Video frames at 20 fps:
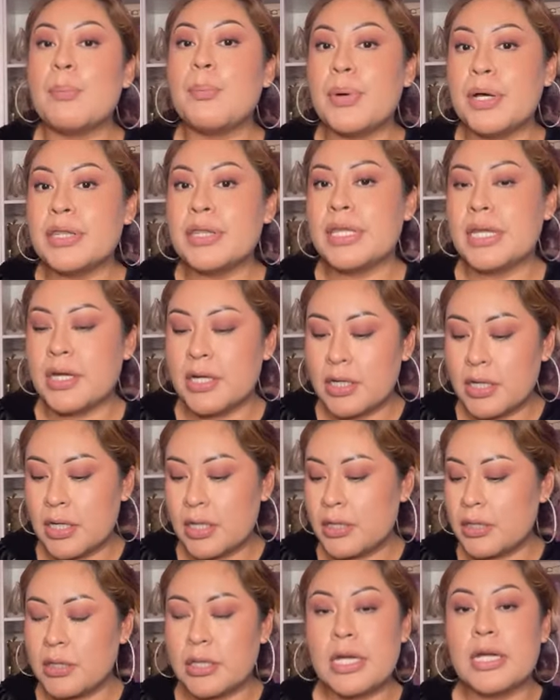But they're,
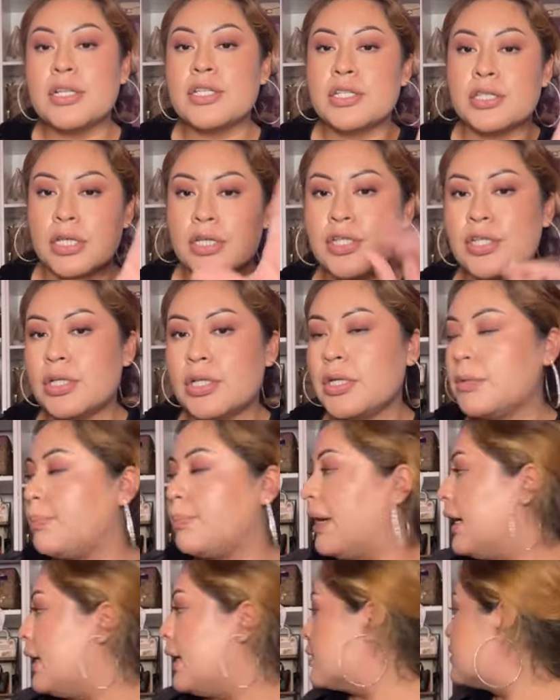they're such good
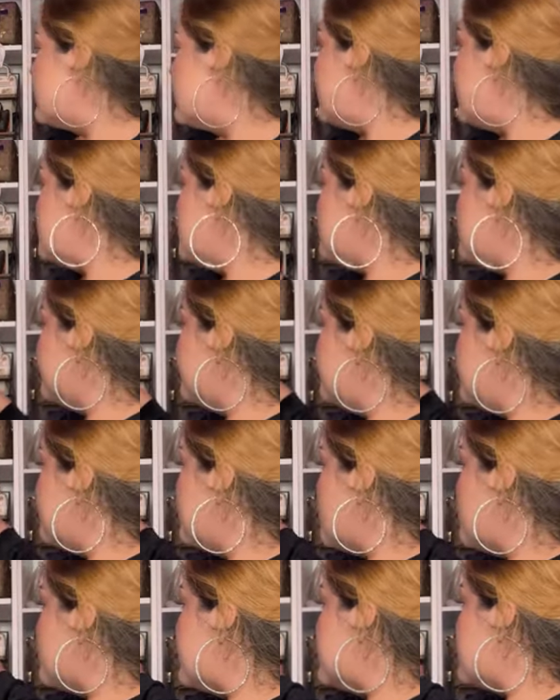bags. I love the
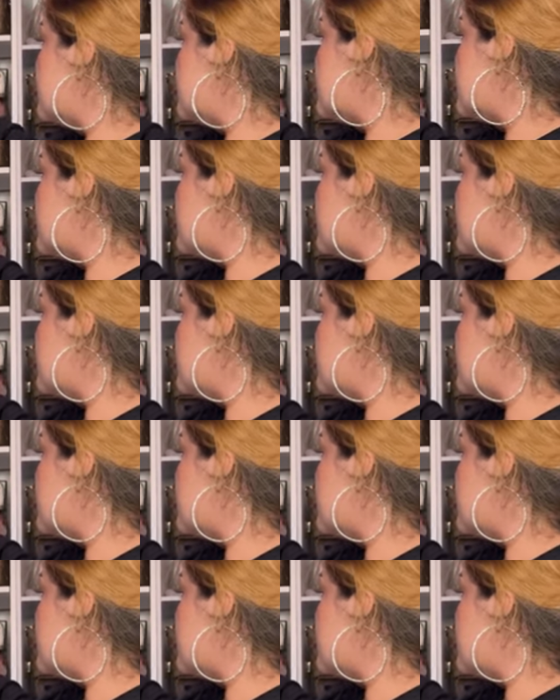Rowans.